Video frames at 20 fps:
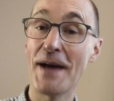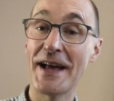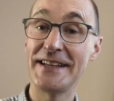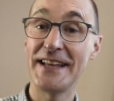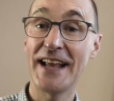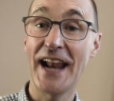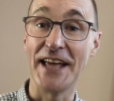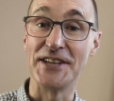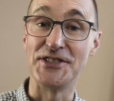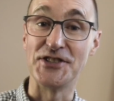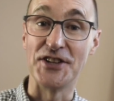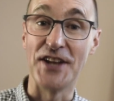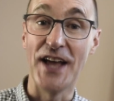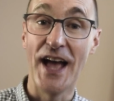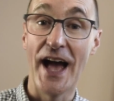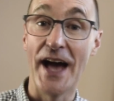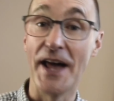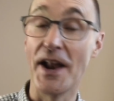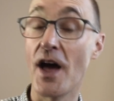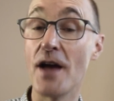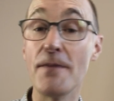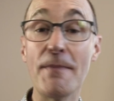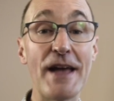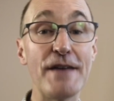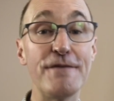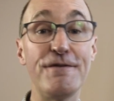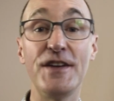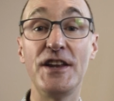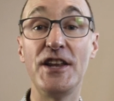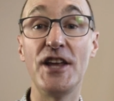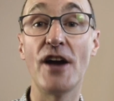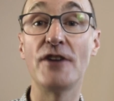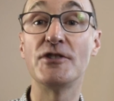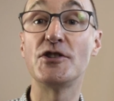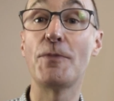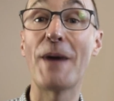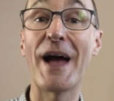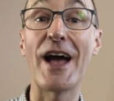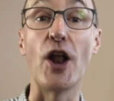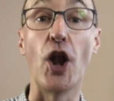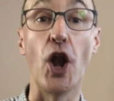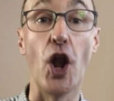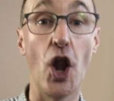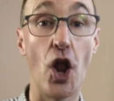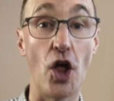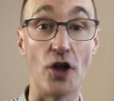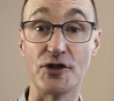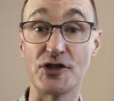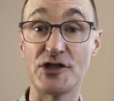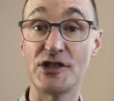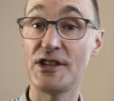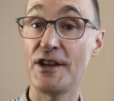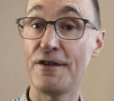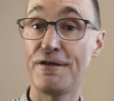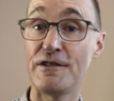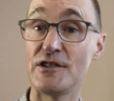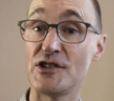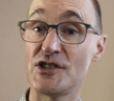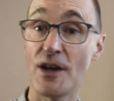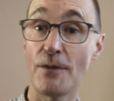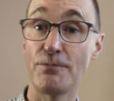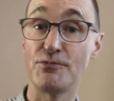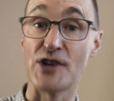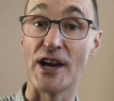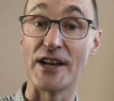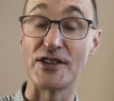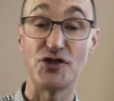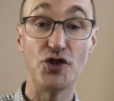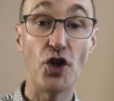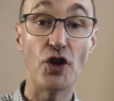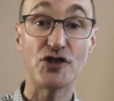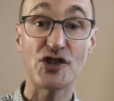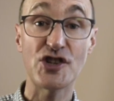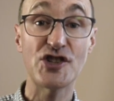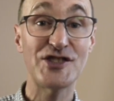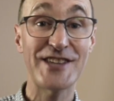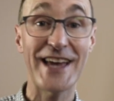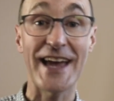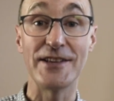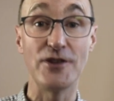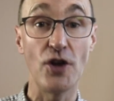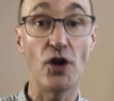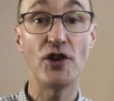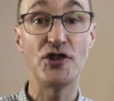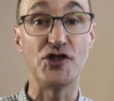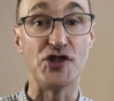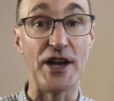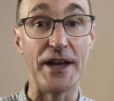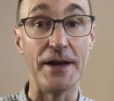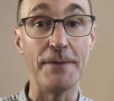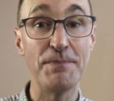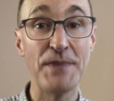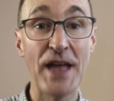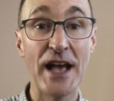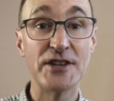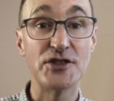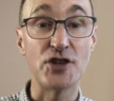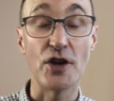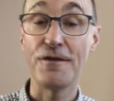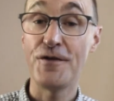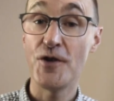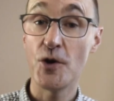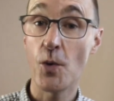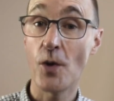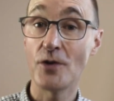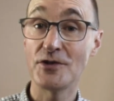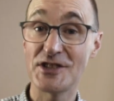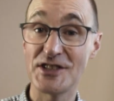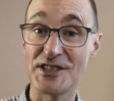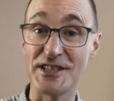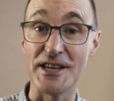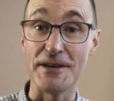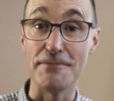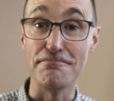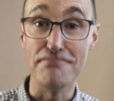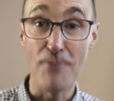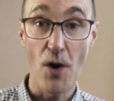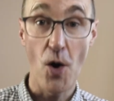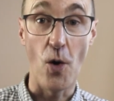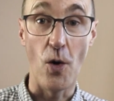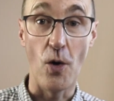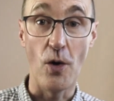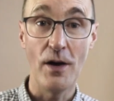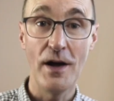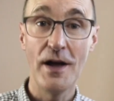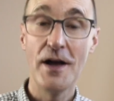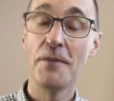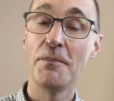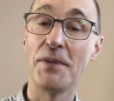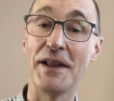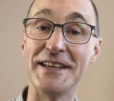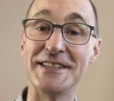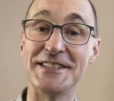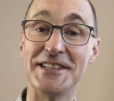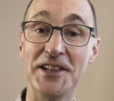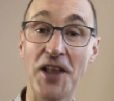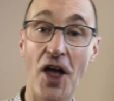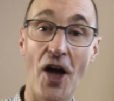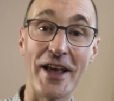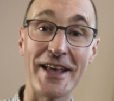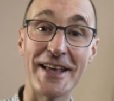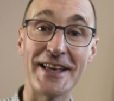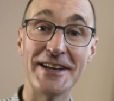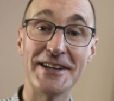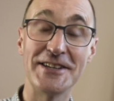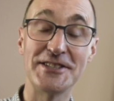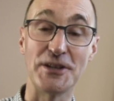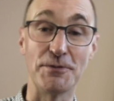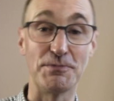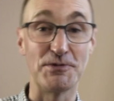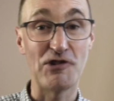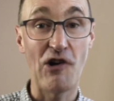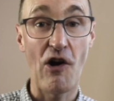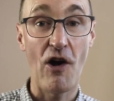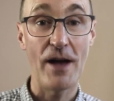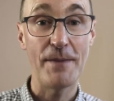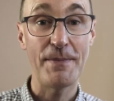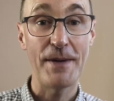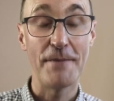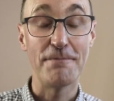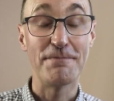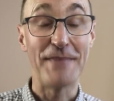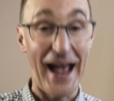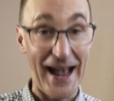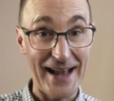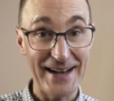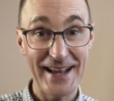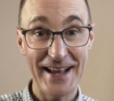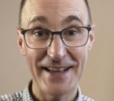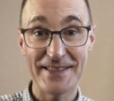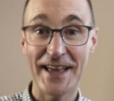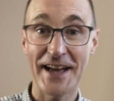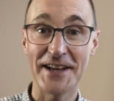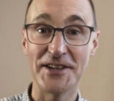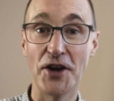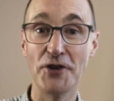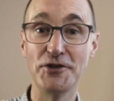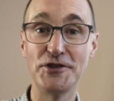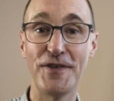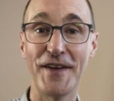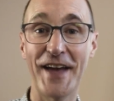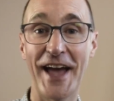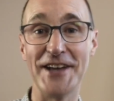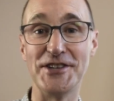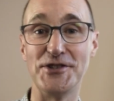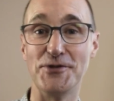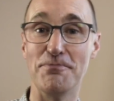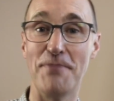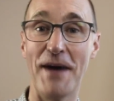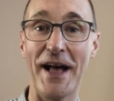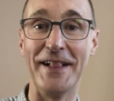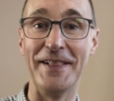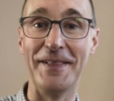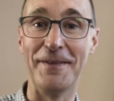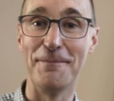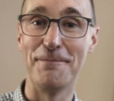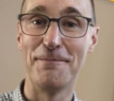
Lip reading: Andy Clayton and I make videos about lots of different subjects, not just technology. So if you want to see more, please like, subscribe and hit that notification bell.